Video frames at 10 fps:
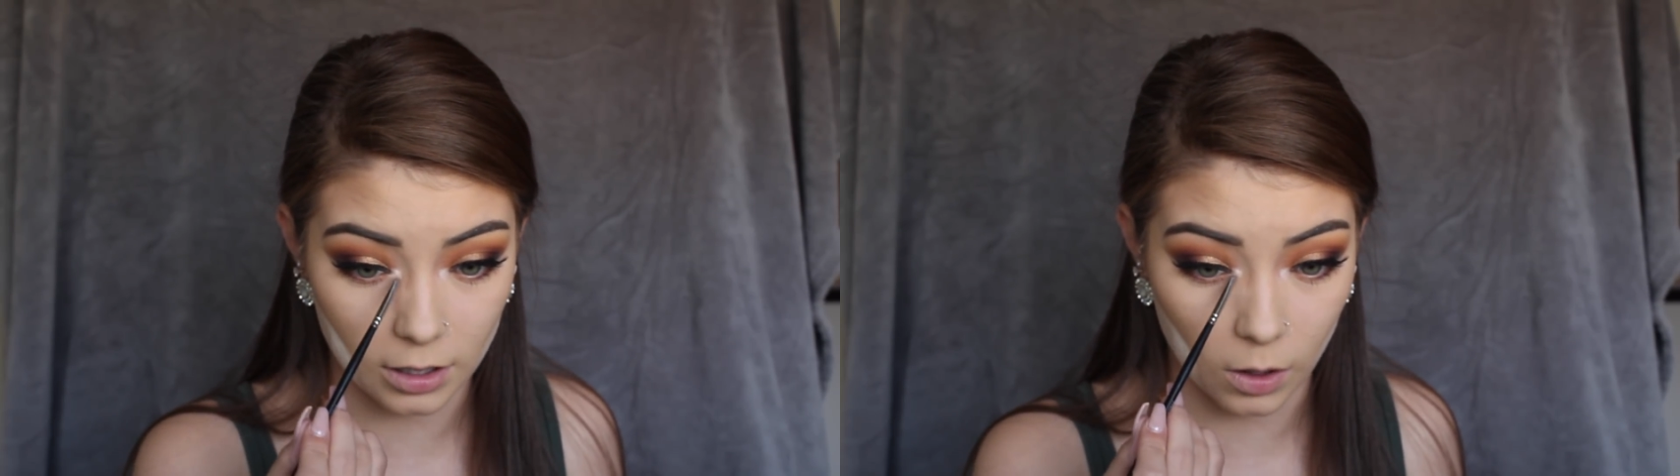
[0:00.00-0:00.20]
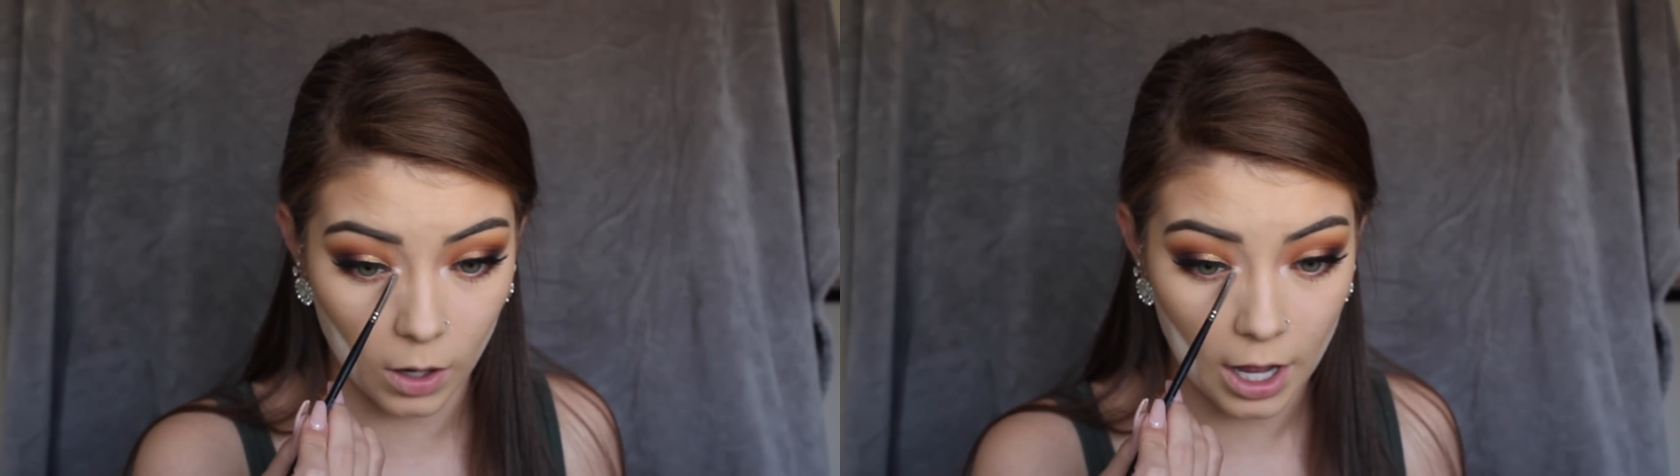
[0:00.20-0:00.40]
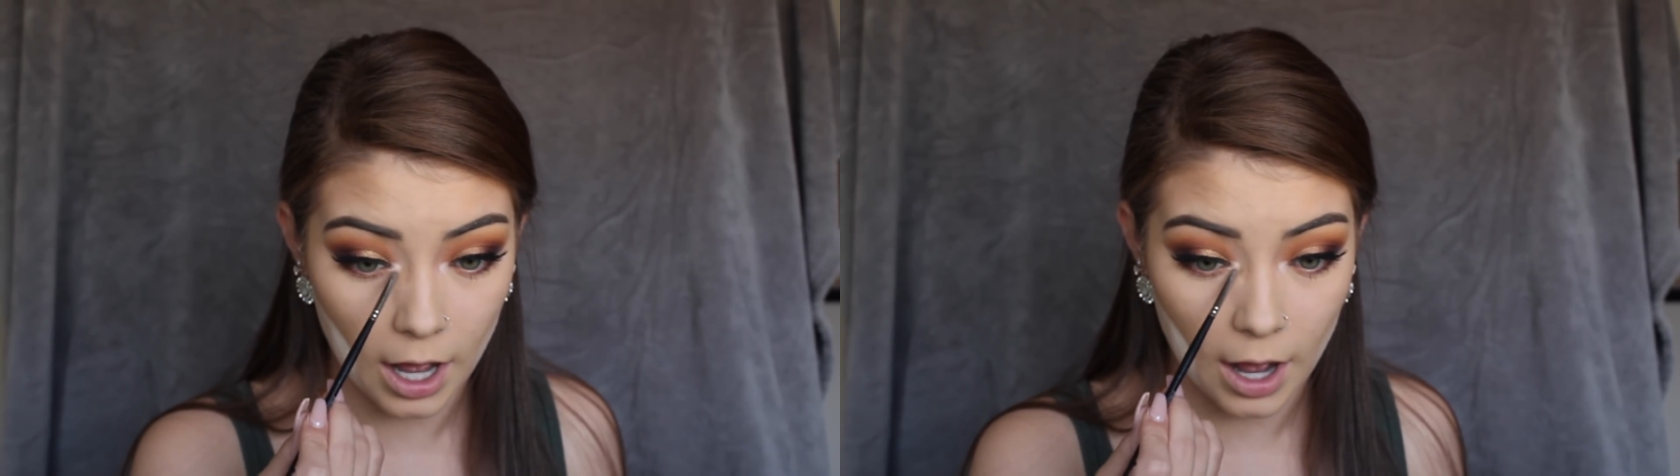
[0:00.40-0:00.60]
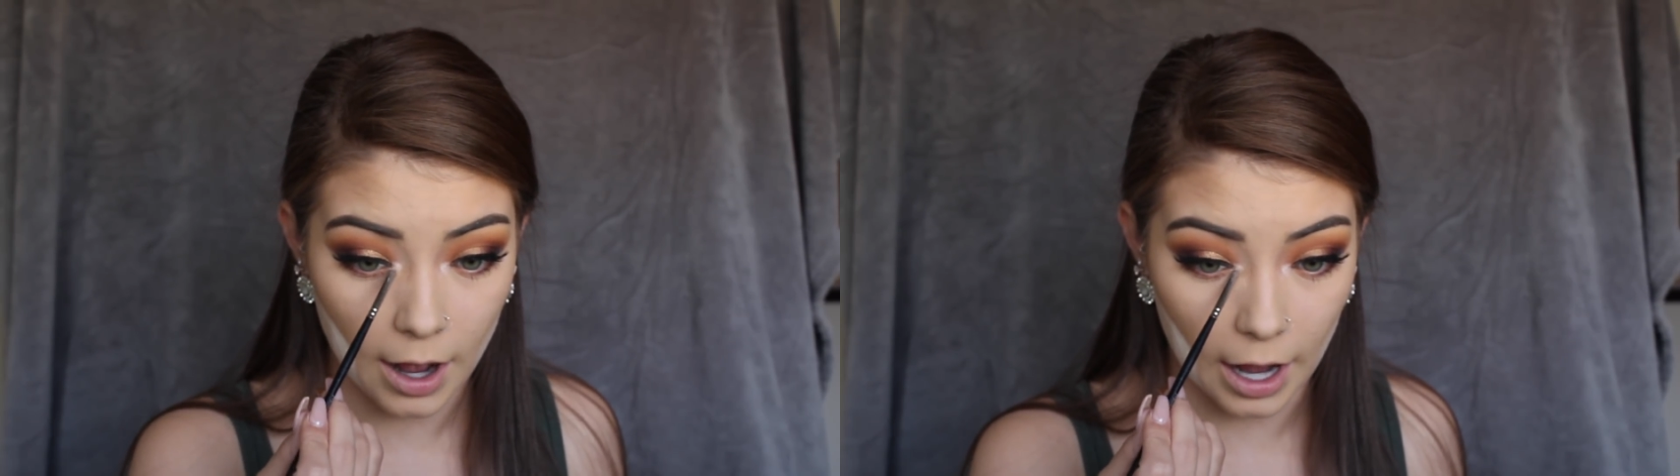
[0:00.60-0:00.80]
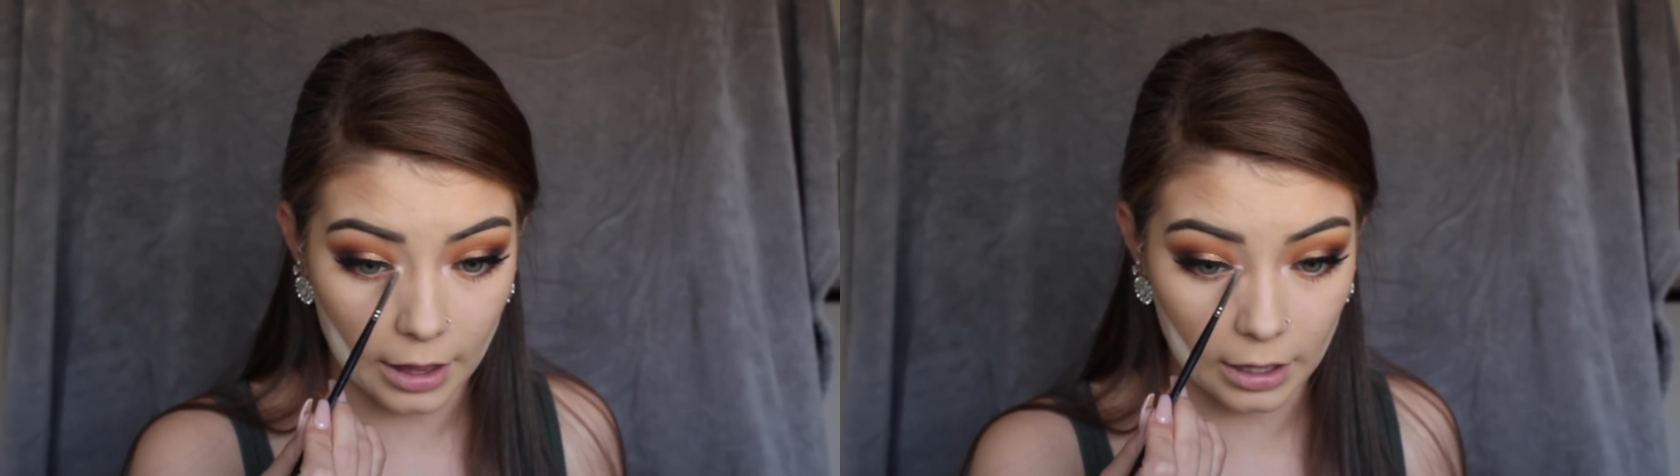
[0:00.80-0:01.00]
So
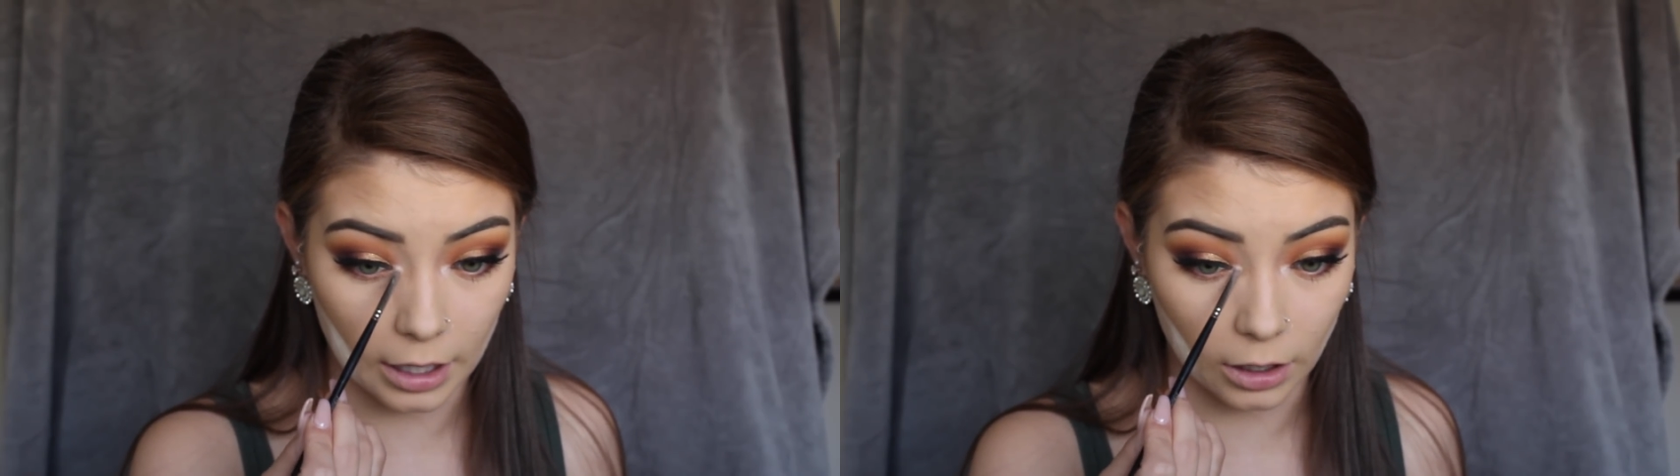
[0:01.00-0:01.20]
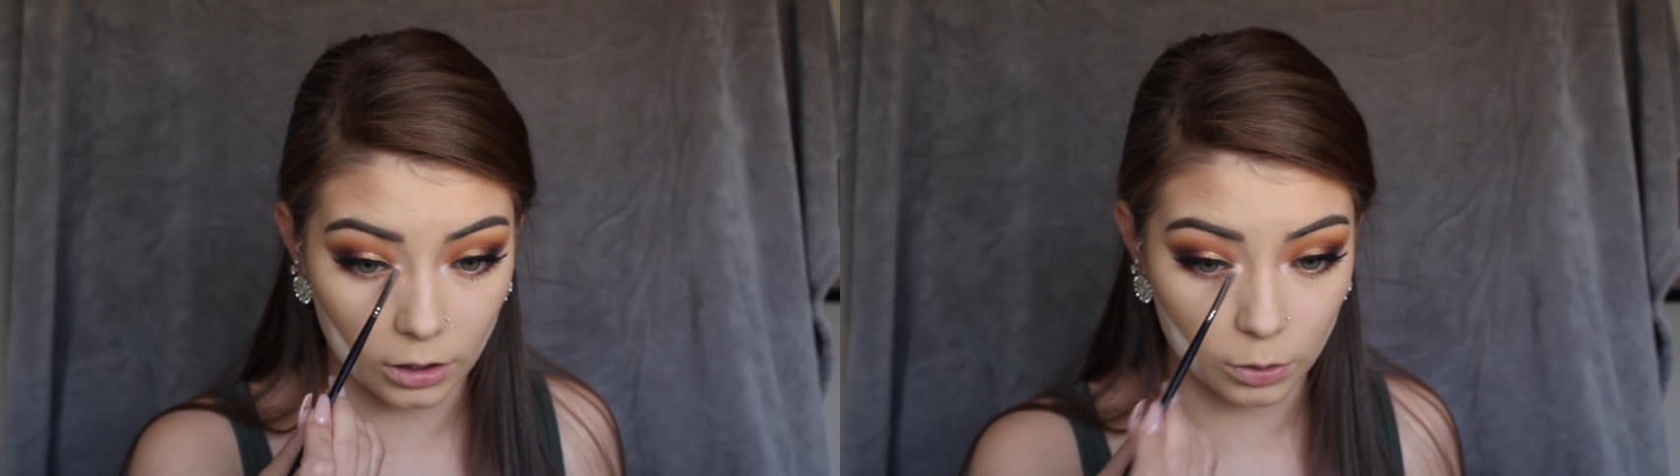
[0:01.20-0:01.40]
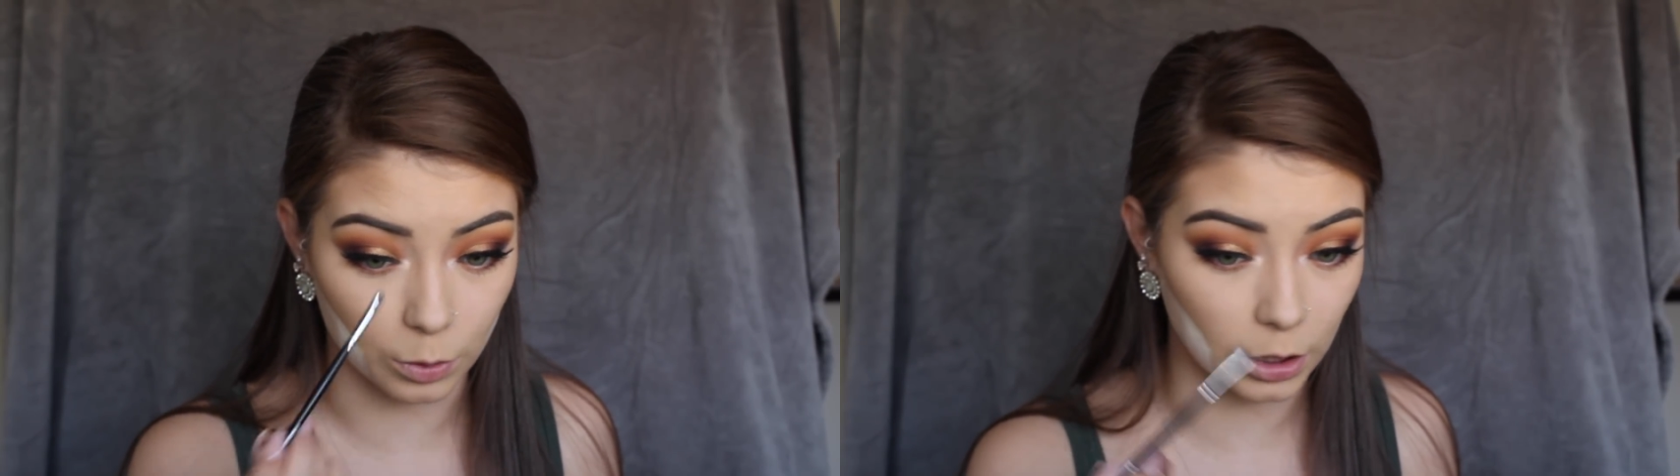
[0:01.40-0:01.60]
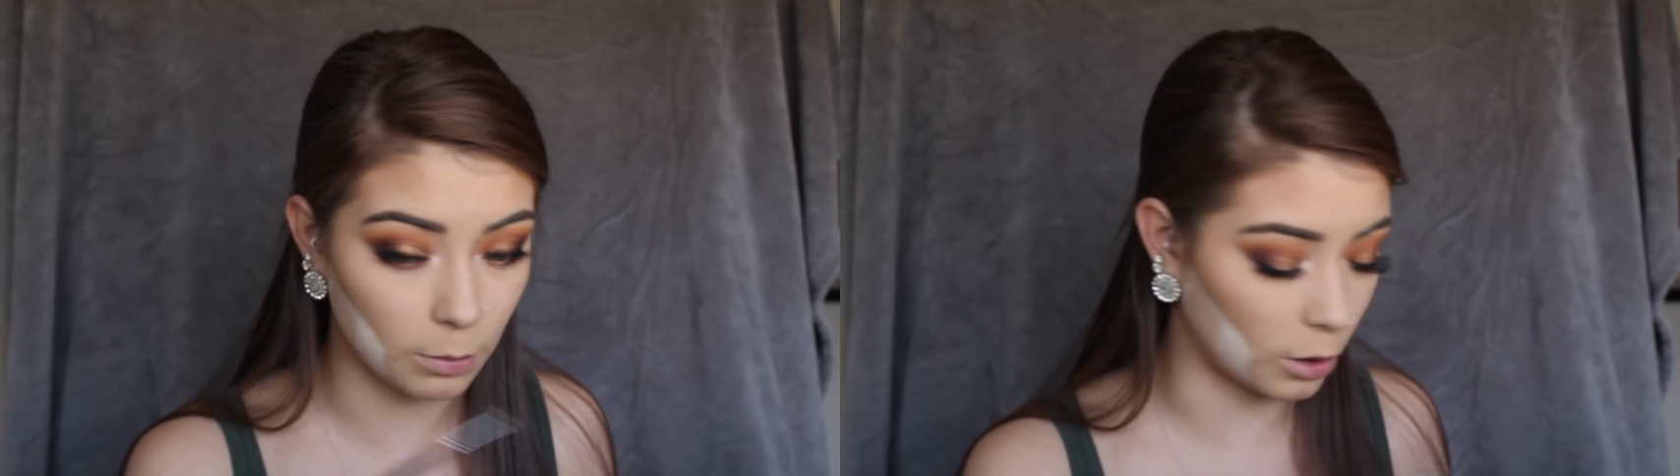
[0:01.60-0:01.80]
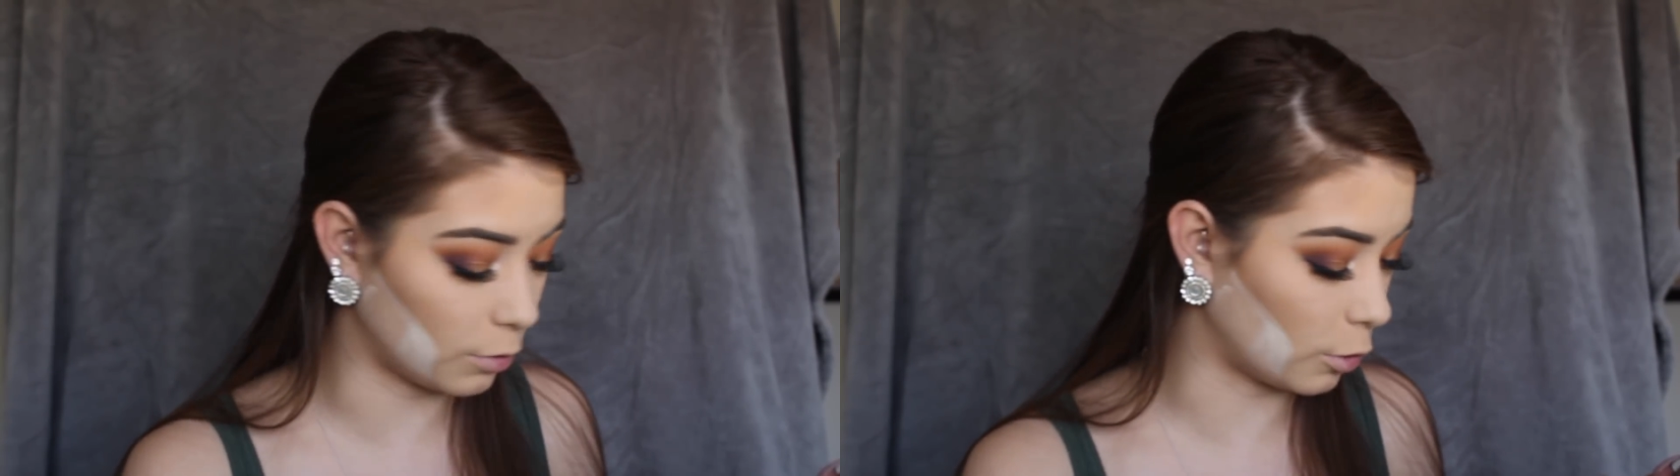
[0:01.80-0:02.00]
I think that it looks
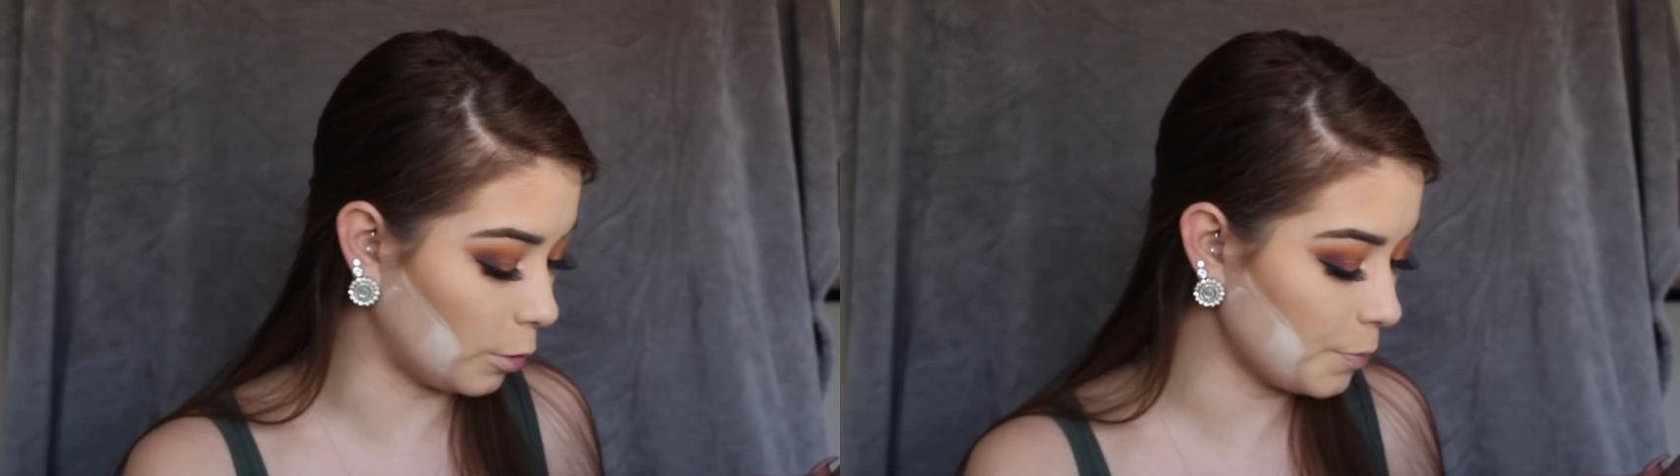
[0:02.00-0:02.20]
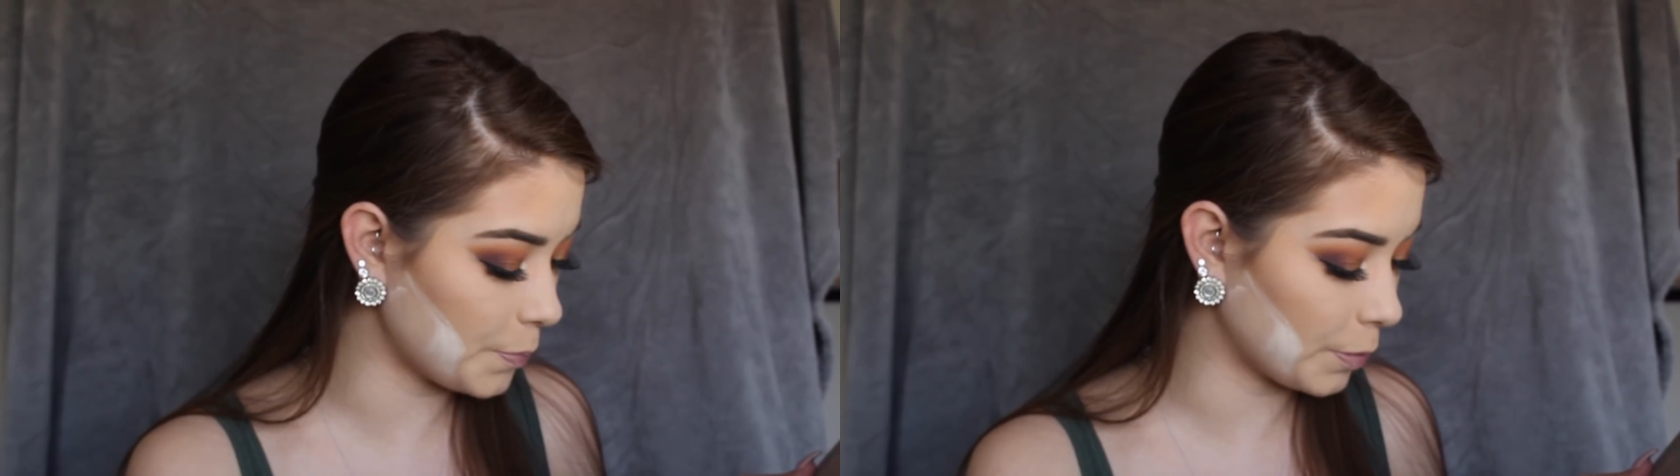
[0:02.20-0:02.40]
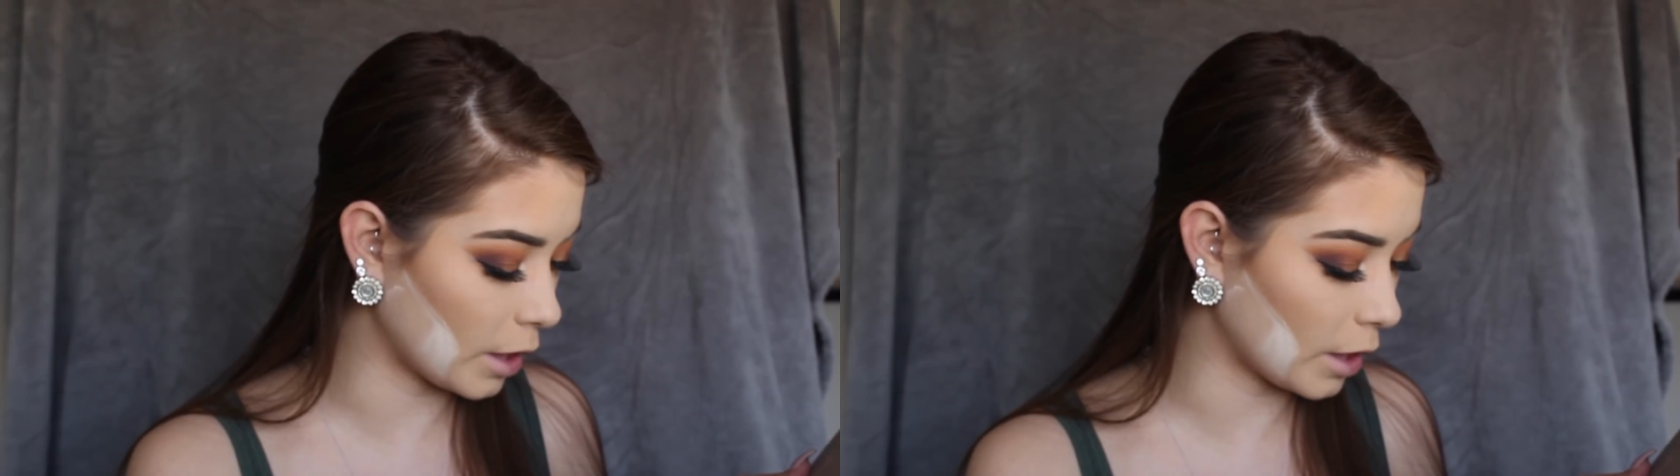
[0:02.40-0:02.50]
really beautiful.